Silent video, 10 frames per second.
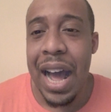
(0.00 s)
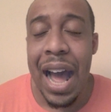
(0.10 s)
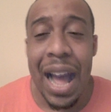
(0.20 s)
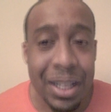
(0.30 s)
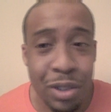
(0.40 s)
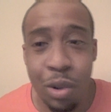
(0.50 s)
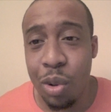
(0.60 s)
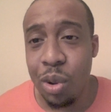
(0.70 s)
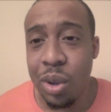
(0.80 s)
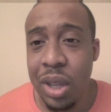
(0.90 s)
at
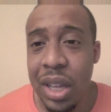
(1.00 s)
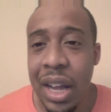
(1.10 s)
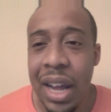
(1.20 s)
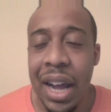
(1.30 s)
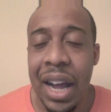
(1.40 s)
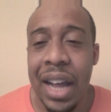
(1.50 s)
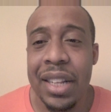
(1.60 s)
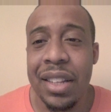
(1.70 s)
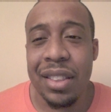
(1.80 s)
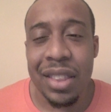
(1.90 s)
all.
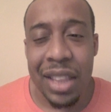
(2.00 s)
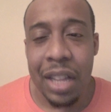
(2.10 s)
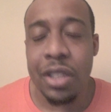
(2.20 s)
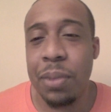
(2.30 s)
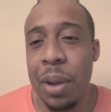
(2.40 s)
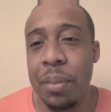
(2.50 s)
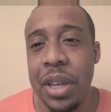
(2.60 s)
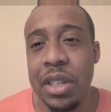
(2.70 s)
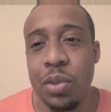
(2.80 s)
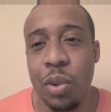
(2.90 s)
And that's my
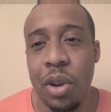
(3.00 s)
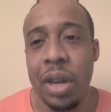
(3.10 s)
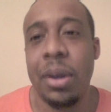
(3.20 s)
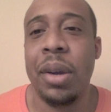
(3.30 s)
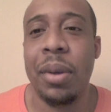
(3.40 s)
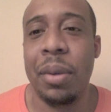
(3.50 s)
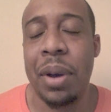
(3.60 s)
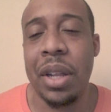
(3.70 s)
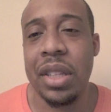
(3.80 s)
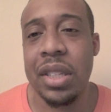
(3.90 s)
biggest worry
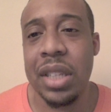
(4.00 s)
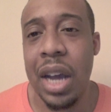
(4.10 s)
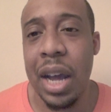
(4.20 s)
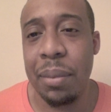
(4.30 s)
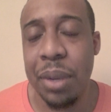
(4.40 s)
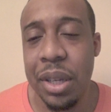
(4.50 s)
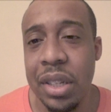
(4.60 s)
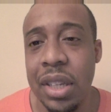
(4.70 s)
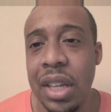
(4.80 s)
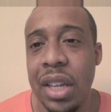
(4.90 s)
about this guy. But
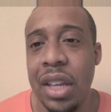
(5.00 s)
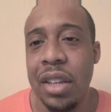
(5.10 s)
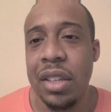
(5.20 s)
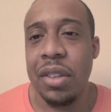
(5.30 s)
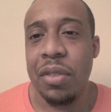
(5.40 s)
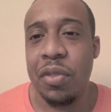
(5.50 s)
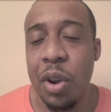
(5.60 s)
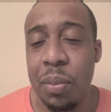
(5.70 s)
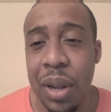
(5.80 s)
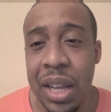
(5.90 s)

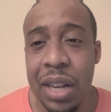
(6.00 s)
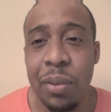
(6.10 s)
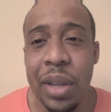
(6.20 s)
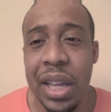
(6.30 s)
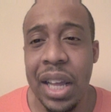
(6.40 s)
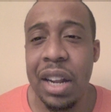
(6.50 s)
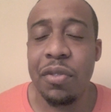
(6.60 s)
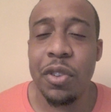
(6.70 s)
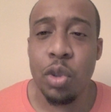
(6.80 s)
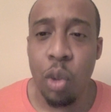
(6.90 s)
for a player that we could get in
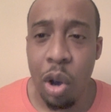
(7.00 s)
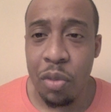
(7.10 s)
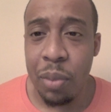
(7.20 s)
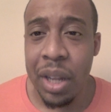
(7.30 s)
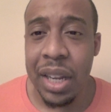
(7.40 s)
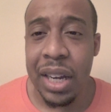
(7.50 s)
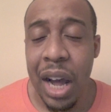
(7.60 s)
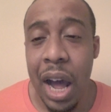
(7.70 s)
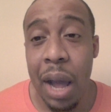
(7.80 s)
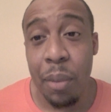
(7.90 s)
for 12 million,
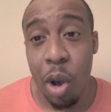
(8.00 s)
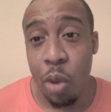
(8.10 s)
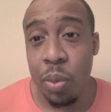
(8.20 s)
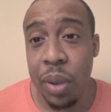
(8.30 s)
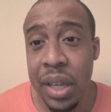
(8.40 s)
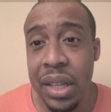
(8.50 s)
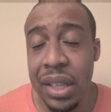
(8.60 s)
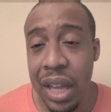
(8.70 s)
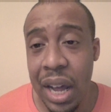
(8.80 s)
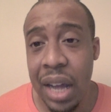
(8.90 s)
I'm
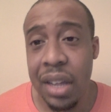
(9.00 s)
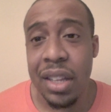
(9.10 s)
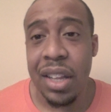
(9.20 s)
hoping that